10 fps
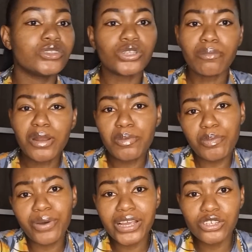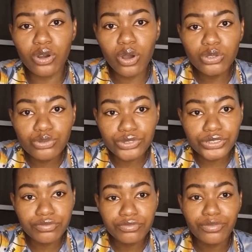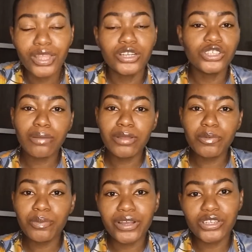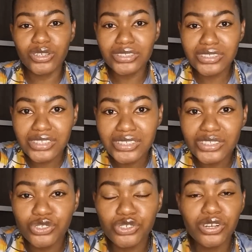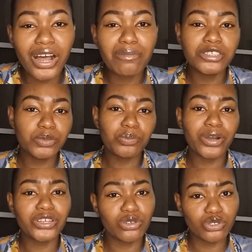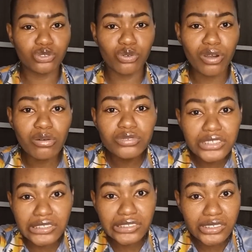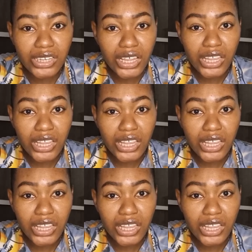Do you know how many people are in your country? Do you know how many people are in your state? Do you know how many people are in your surrounding?